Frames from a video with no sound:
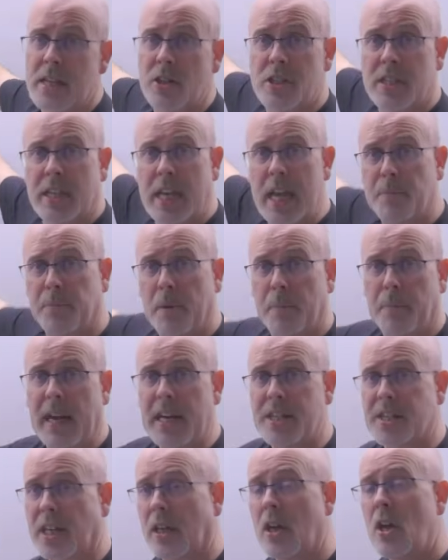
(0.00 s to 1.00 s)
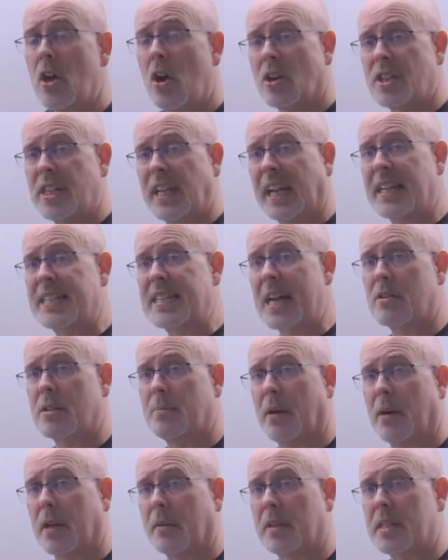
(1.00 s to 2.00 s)
And just keep repeating until you get down to
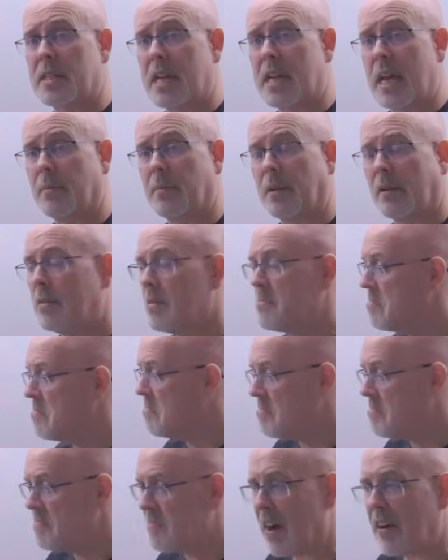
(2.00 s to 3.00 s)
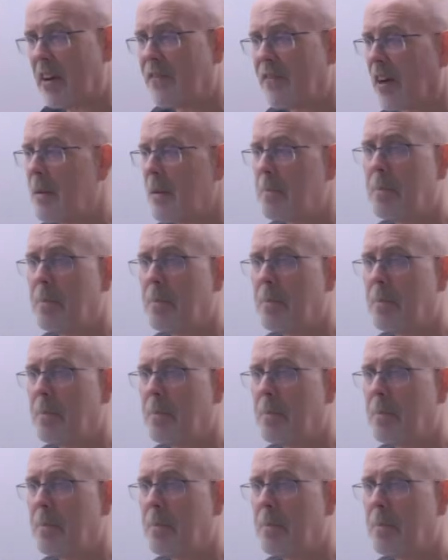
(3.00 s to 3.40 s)
the bottom of the table. Very, very